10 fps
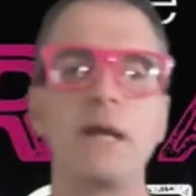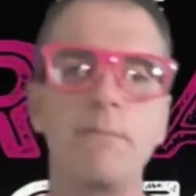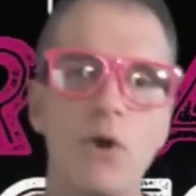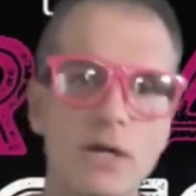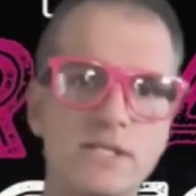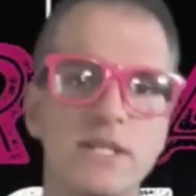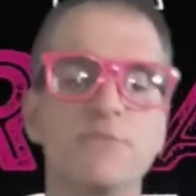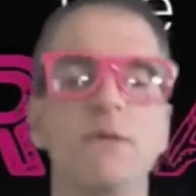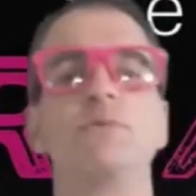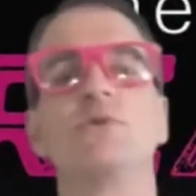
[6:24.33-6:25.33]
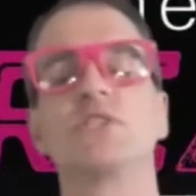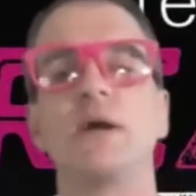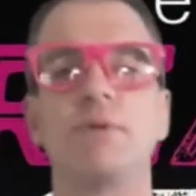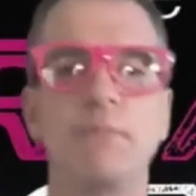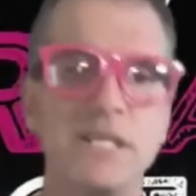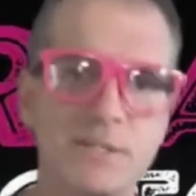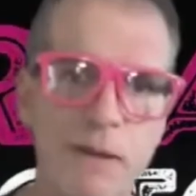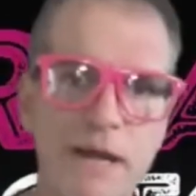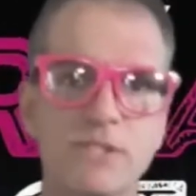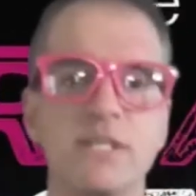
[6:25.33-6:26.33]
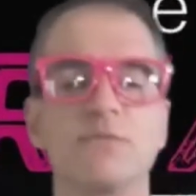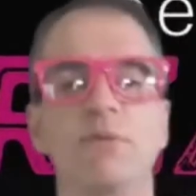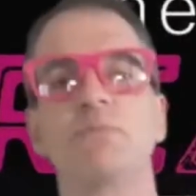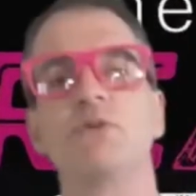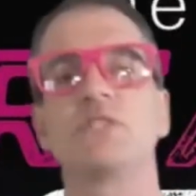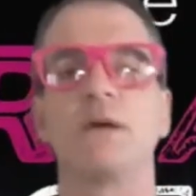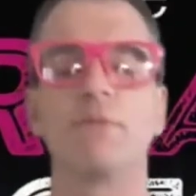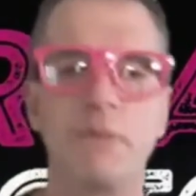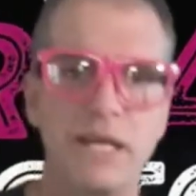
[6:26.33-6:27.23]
My boss tells me I'm too stubborn. My spouse tells me I'm too stubborn.